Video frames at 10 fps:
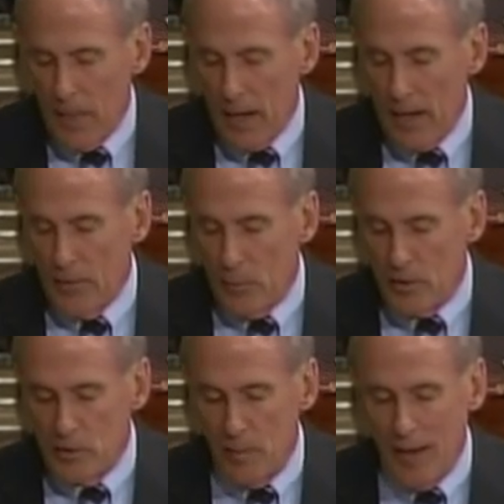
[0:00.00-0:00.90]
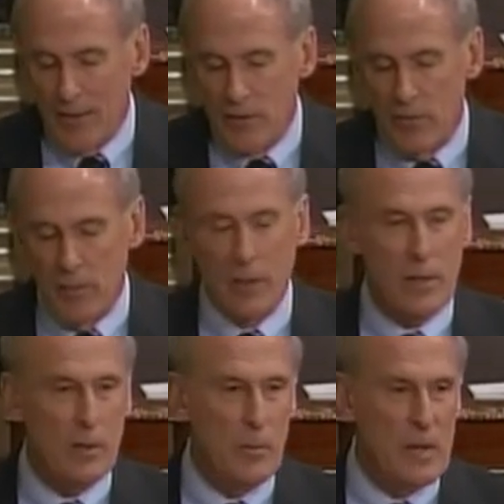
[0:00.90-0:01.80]
and the response of the
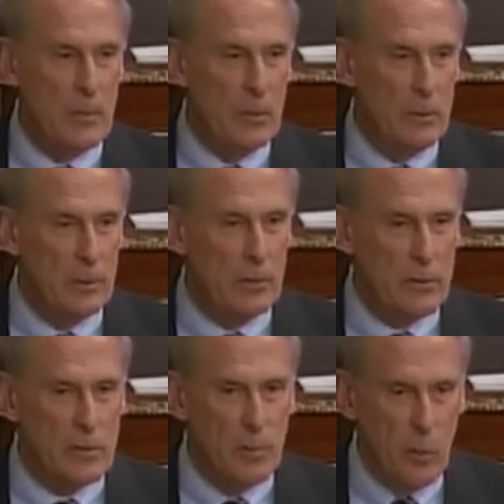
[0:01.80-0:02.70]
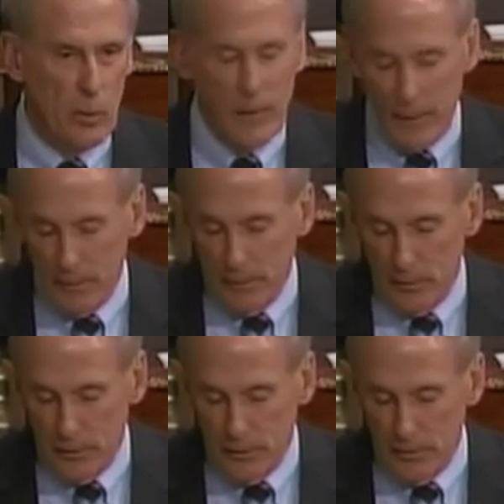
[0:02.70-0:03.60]
American people to support that
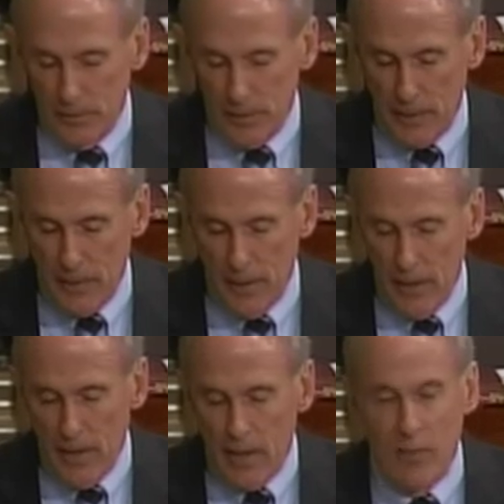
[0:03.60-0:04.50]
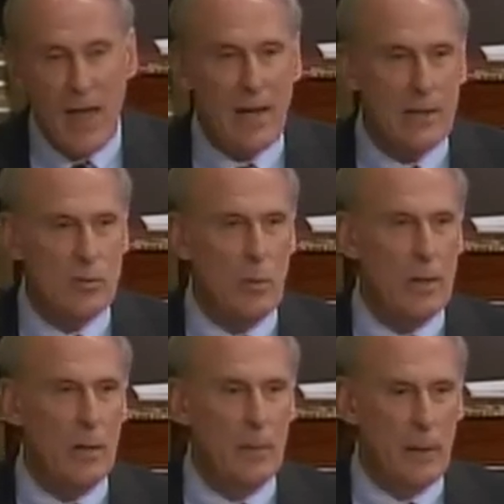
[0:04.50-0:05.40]
leadership. And that is
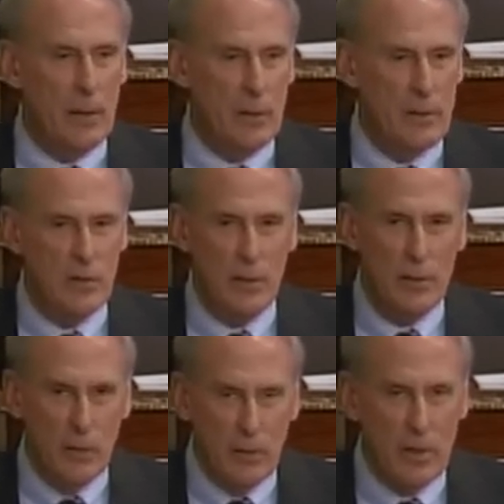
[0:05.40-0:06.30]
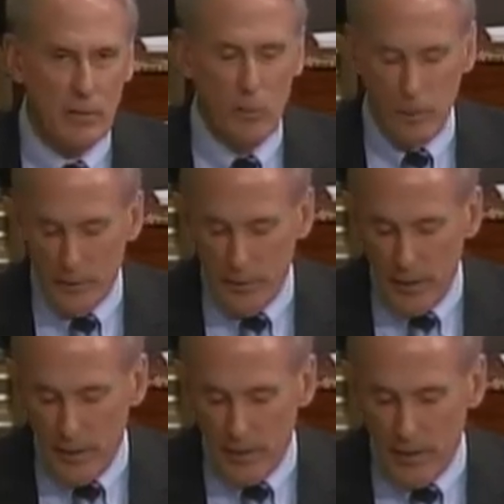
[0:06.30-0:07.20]
what Americans are yearning for
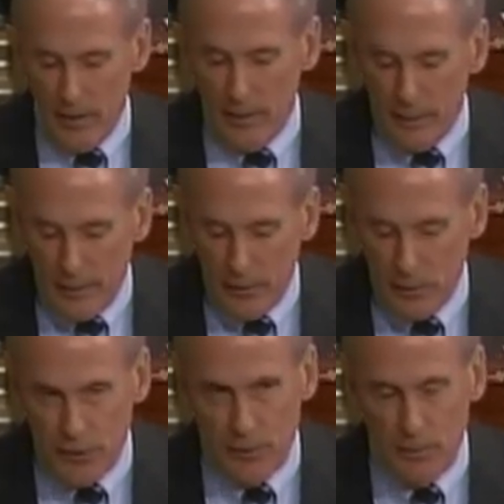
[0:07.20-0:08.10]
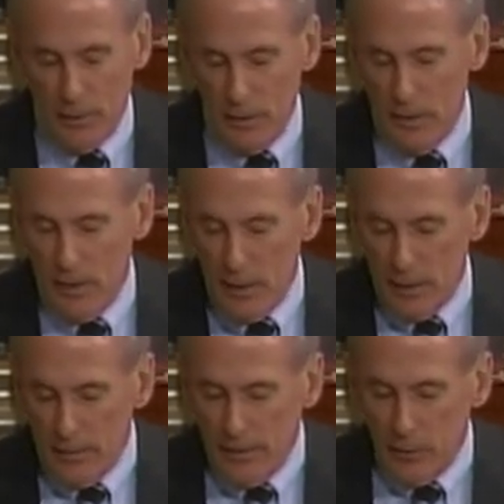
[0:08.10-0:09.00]
today, leadership.
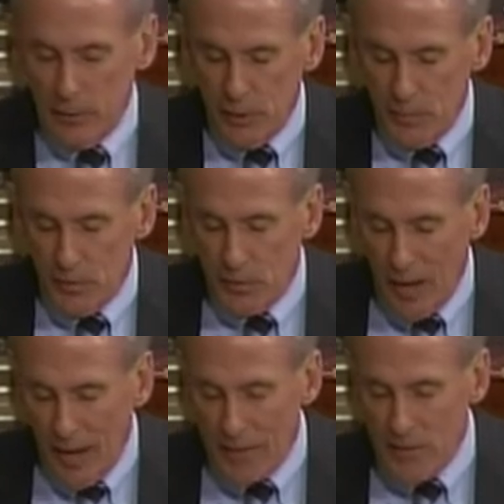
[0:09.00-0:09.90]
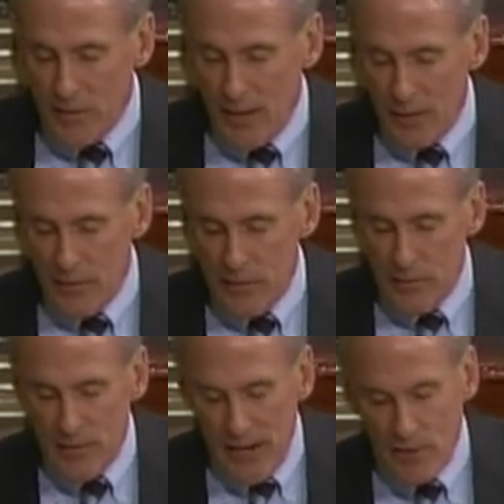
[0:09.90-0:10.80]
leadership to guide us out of this
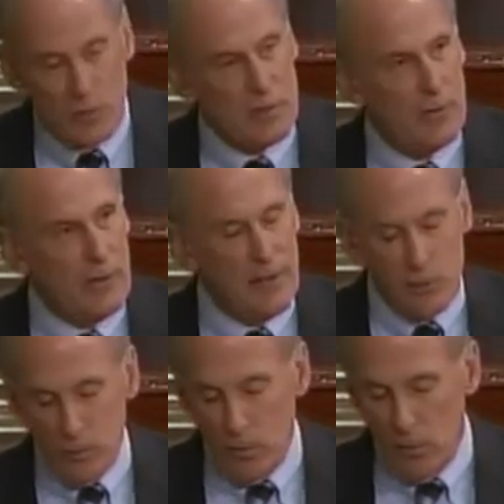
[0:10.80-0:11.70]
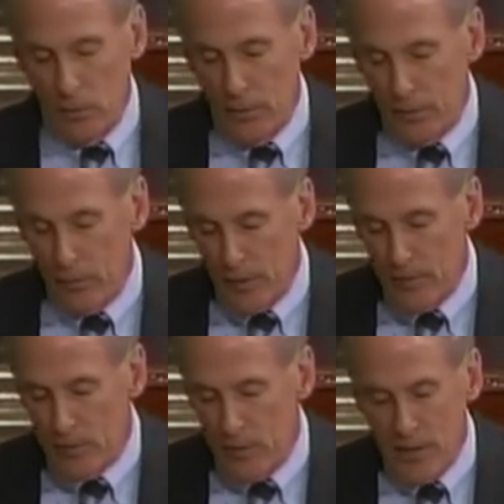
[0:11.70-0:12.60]
dangerous financial hole that
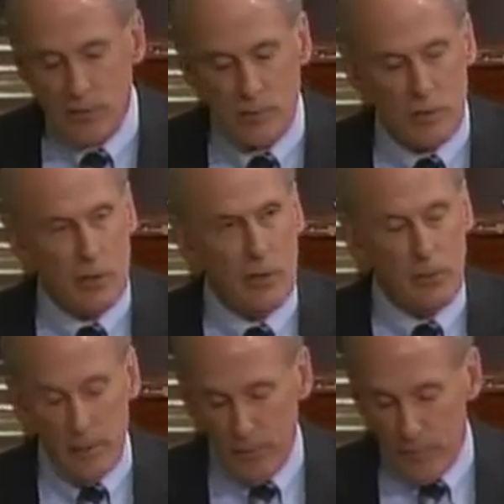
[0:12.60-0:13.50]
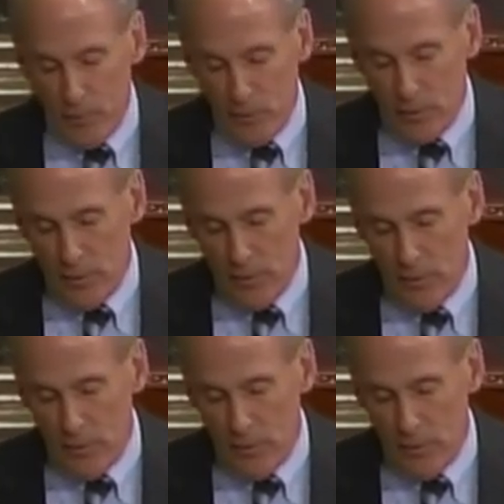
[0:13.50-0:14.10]
threatens our nation's security and future.